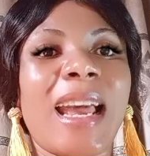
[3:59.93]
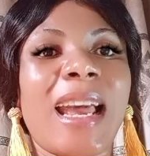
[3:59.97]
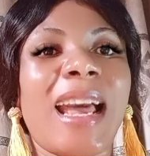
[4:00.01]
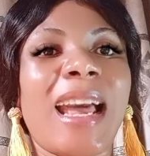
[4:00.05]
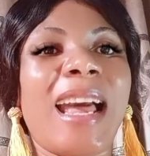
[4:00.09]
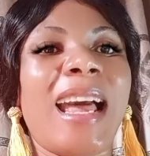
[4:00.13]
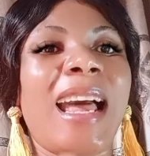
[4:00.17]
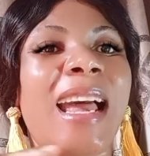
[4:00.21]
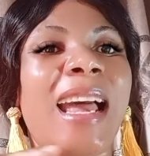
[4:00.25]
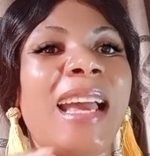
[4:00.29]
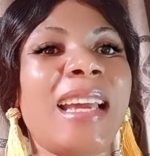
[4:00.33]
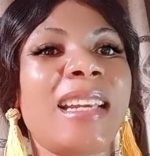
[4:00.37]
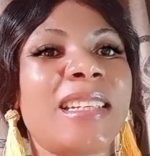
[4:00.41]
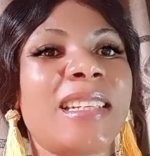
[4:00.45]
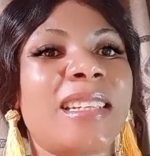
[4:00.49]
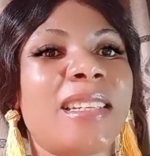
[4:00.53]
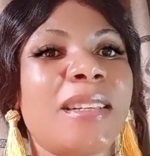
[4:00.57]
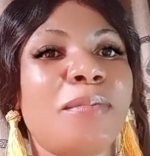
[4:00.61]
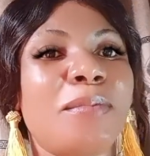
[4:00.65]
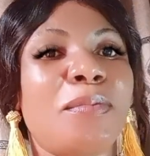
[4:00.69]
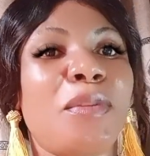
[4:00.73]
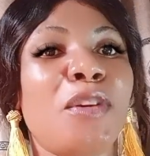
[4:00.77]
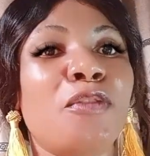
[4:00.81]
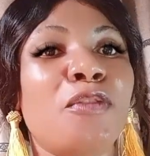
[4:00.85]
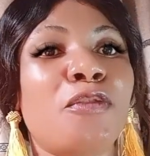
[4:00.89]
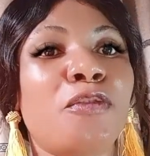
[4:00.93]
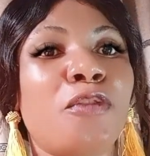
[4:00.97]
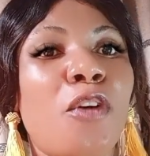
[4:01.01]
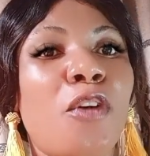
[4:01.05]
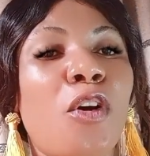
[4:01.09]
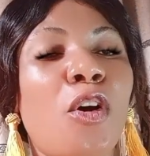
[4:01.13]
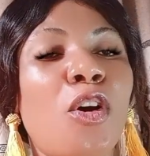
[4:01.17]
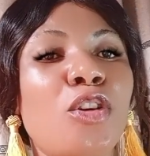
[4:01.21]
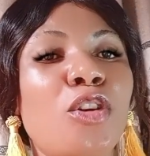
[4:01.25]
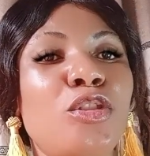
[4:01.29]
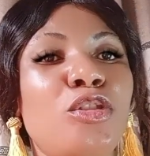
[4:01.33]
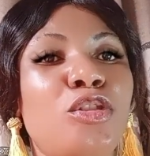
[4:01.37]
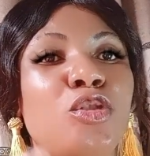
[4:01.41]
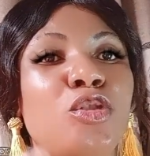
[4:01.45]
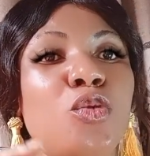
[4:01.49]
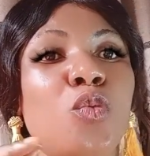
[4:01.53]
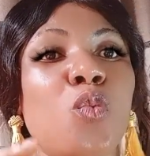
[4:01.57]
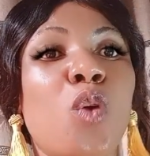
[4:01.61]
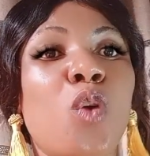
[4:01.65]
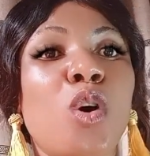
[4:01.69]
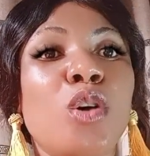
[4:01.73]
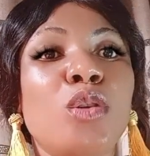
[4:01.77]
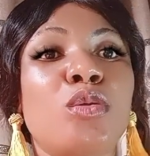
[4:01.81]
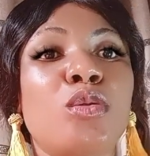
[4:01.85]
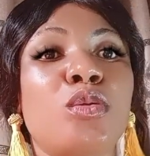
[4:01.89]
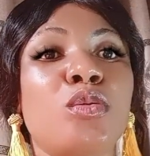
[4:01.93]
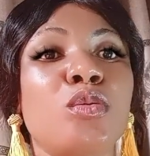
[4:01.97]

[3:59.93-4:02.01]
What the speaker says: And before you want